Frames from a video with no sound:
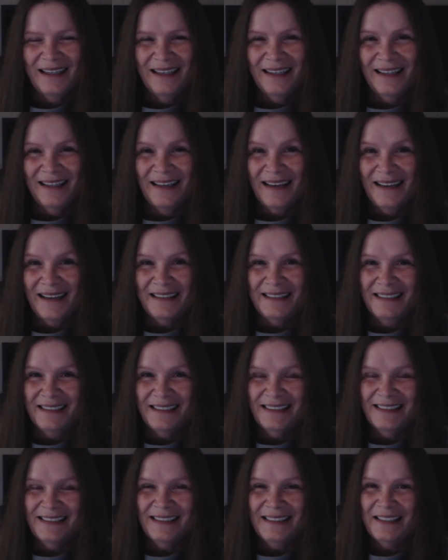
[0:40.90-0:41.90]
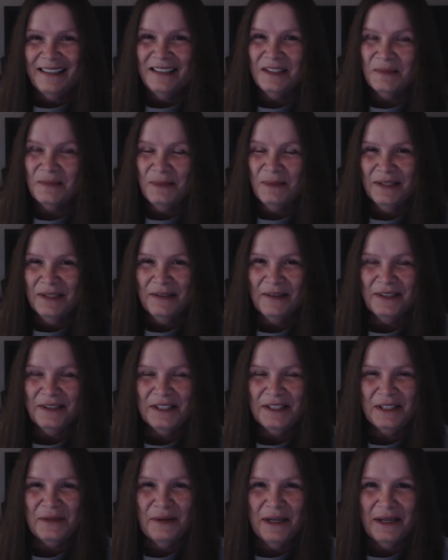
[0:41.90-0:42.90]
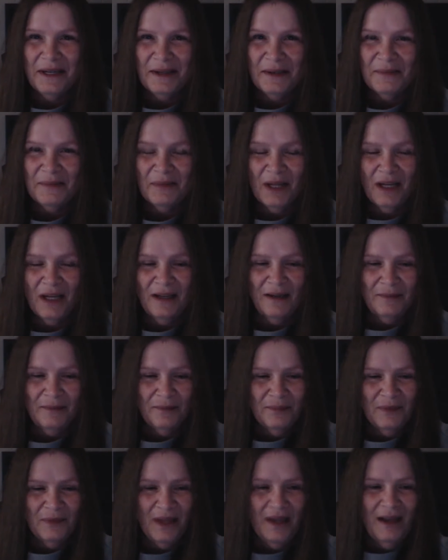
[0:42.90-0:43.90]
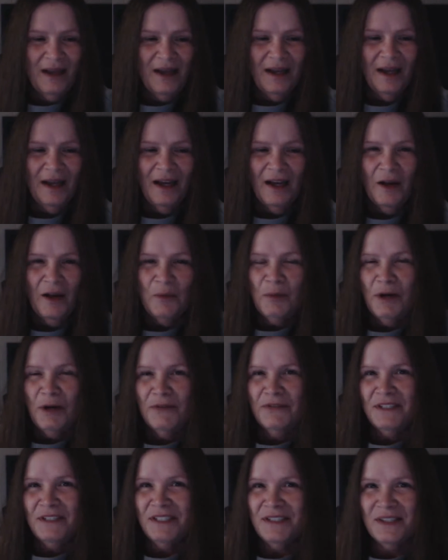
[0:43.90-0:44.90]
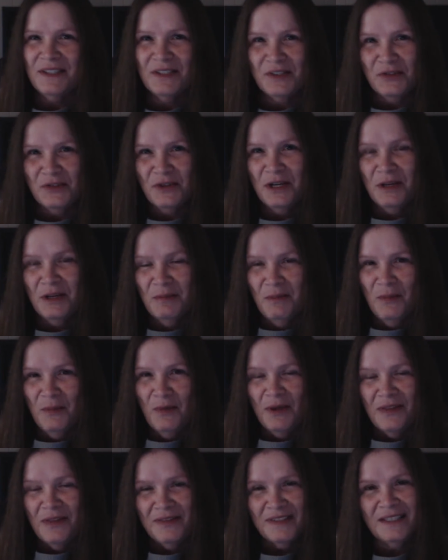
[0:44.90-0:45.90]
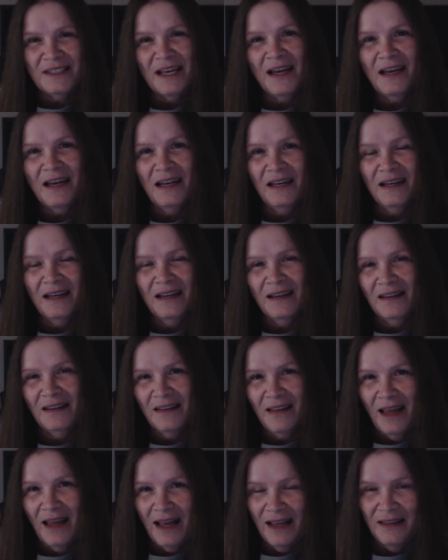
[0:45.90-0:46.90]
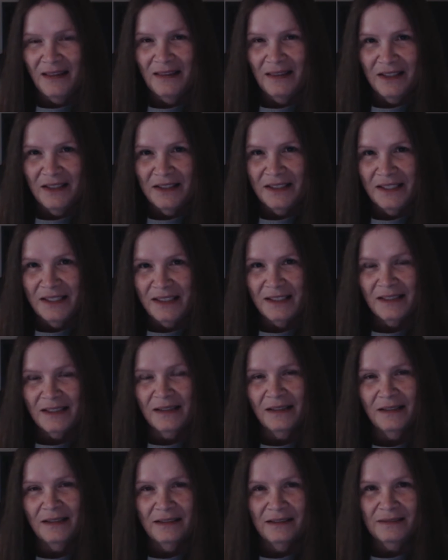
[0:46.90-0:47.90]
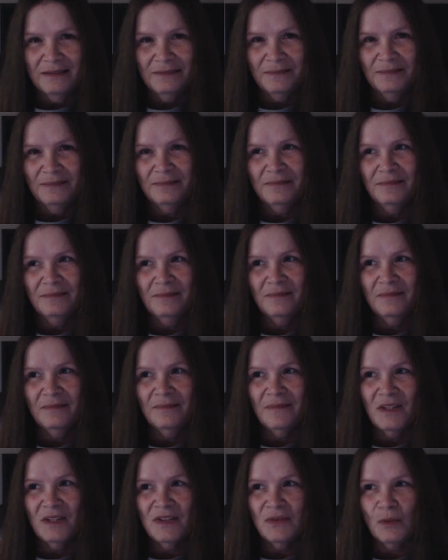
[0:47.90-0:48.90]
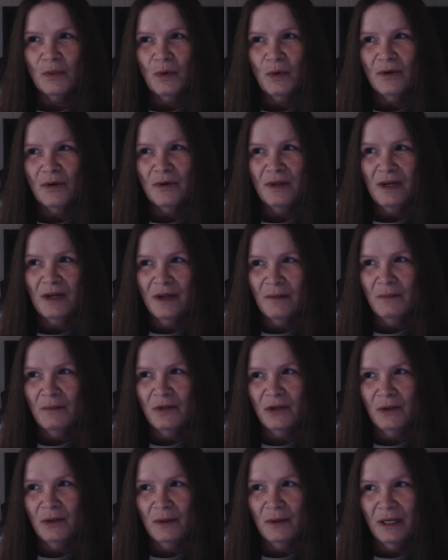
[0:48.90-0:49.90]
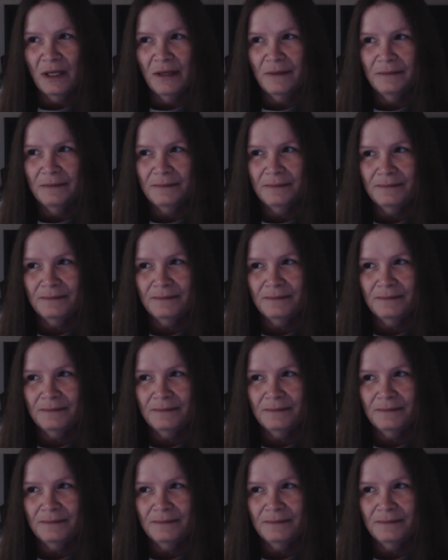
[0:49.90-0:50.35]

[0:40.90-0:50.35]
yeah, it's been a crazy week. I'll preface the stream with saying that this work that I'm doing,